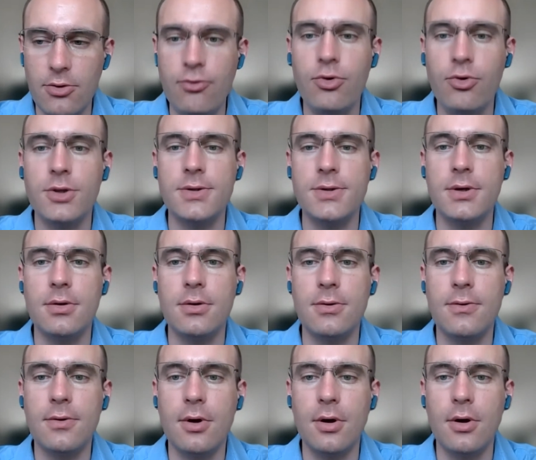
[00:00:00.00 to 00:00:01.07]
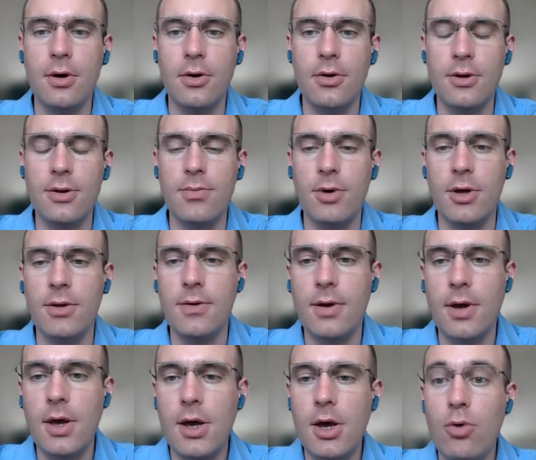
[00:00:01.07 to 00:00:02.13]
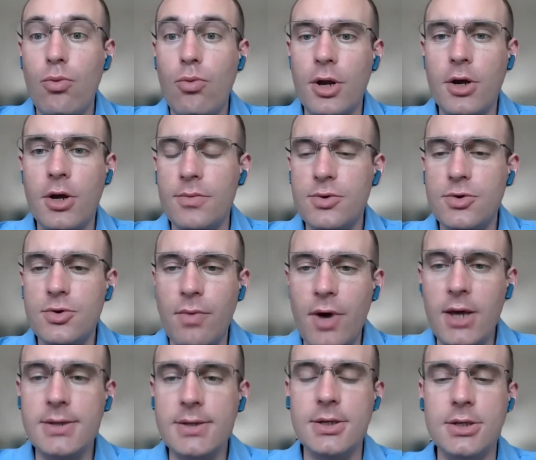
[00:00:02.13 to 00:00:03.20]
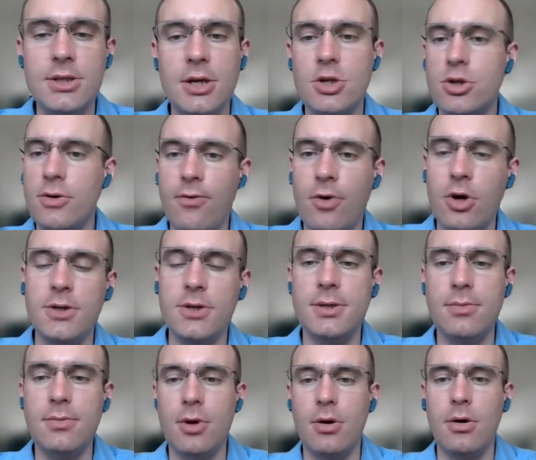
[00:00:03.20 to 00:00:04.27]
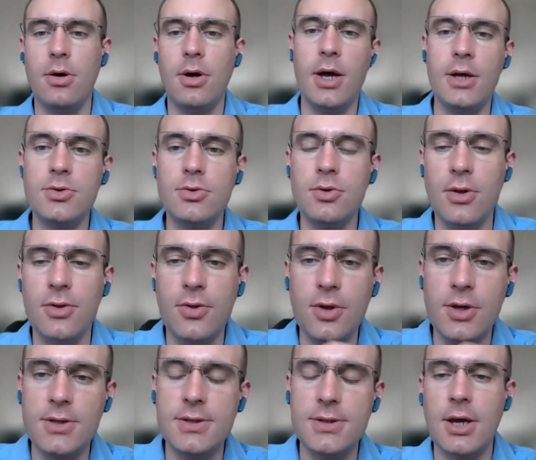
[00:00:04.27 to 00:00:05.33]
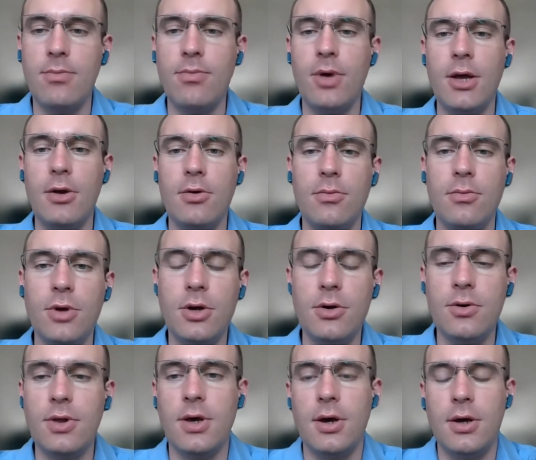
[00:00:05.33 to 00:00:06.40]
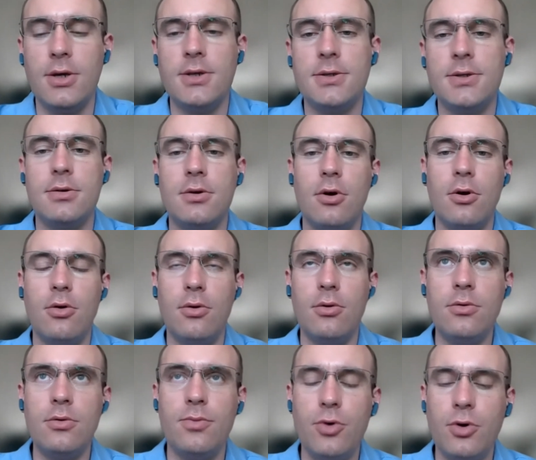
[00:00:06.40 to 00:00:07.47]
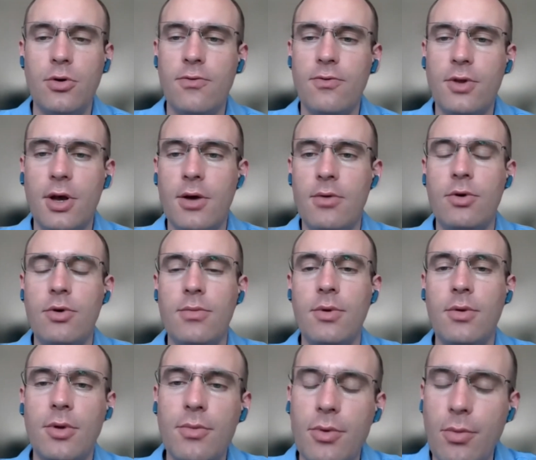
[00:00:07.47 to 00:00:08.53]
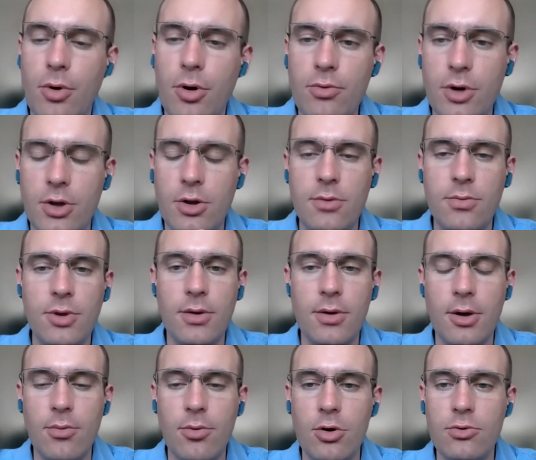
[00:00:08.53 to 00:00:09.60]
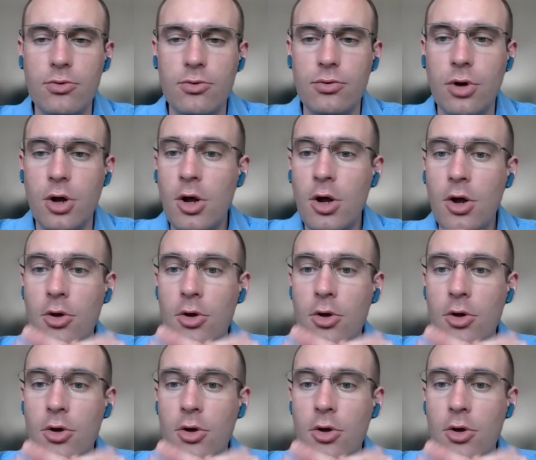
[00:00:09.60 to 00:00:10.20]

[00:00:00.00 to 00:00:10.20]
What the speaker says: transient demand. When it comes to mice, it's actually very similar. As soon as things get better, because there is a long period of time where maybe people were not being able to